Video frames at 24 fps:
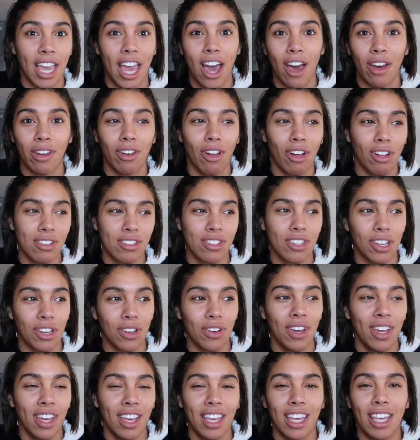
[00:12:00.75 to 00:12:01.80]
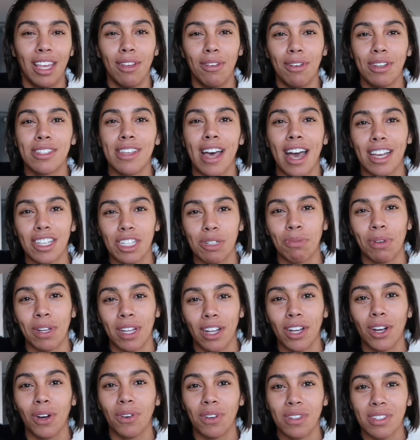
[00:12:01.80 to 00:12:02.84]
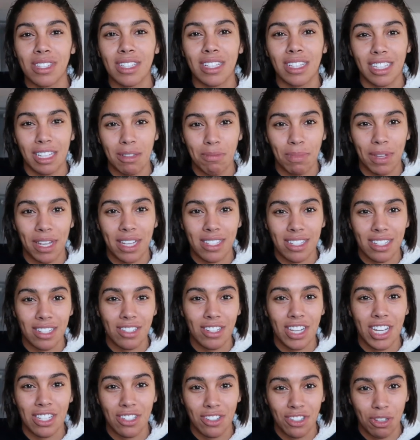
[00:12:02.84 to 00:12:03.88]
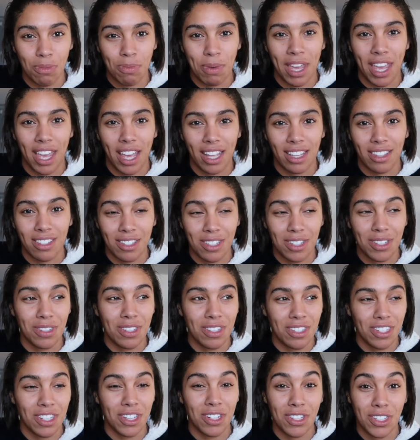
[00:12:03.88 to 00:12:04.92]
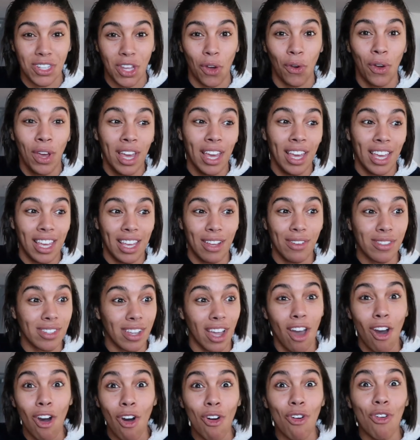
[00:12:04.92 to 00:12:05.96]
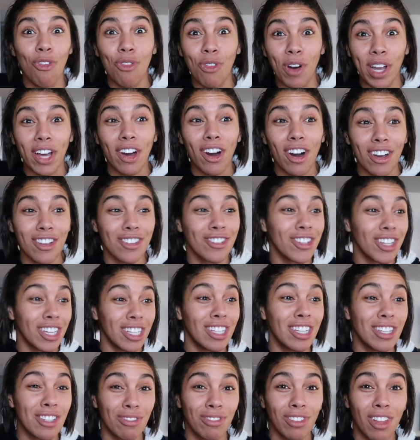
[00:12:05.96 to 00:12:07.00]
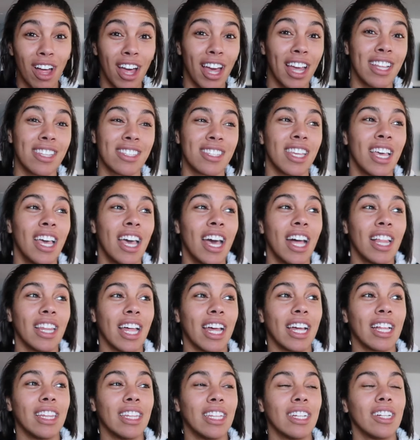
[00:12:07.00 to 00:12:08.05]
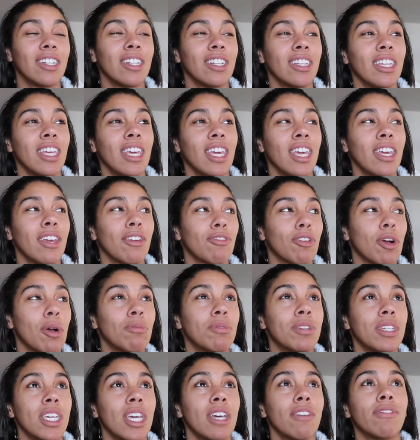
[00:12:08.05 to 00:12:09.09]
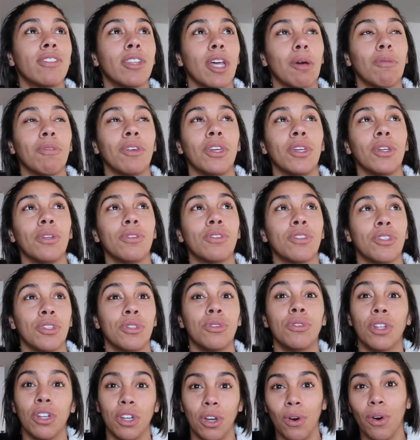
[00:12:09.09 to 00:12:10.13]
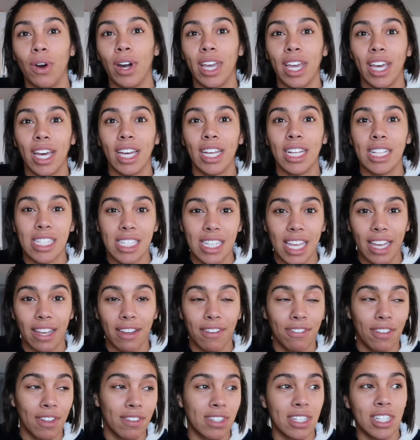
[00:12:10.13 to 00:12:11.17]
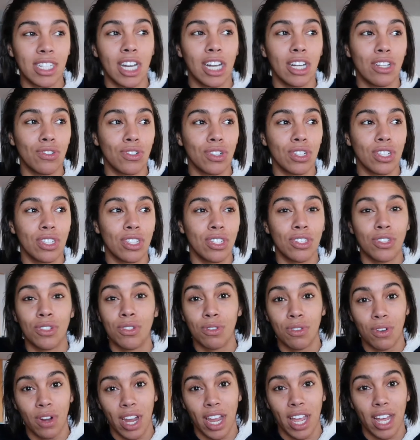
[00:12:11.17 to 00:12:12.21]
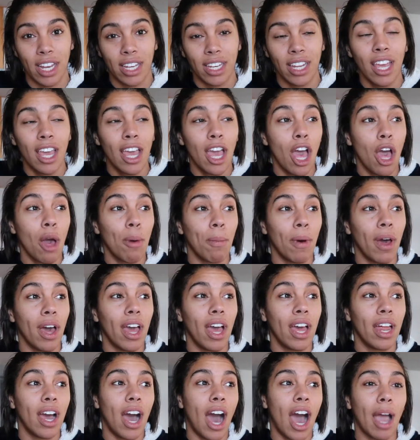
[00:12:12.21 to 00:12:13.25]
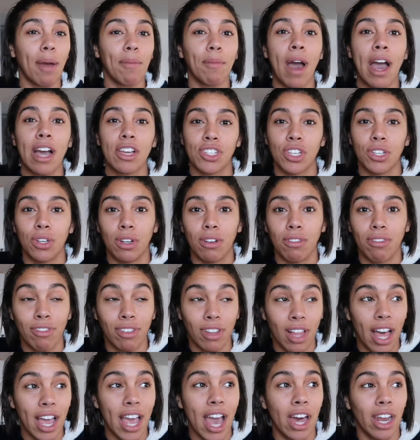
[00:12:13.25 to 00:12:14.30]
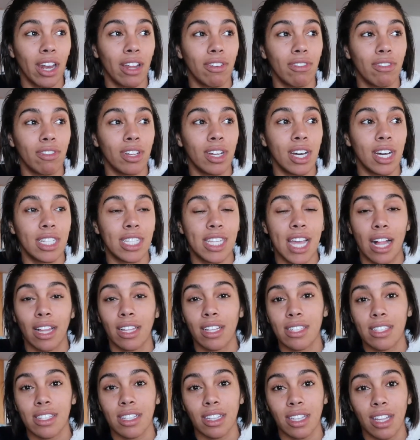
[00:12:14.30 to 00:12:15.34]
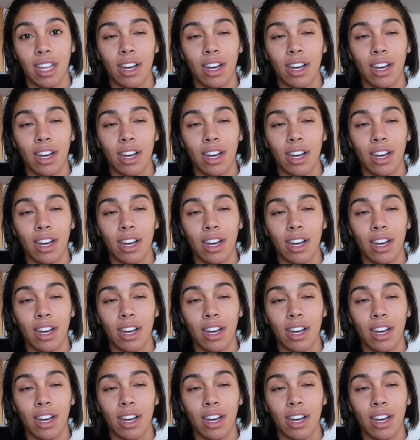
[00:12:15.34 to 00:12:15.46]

out, and also he was actually planning on going to the Olympics in Japan too this year. So he was like, oh my gosh, look at these flights. Like literally from DFW to Nagoya, it's like 1,500 to 2 grand. But I'm actually gonna fly out of Dallas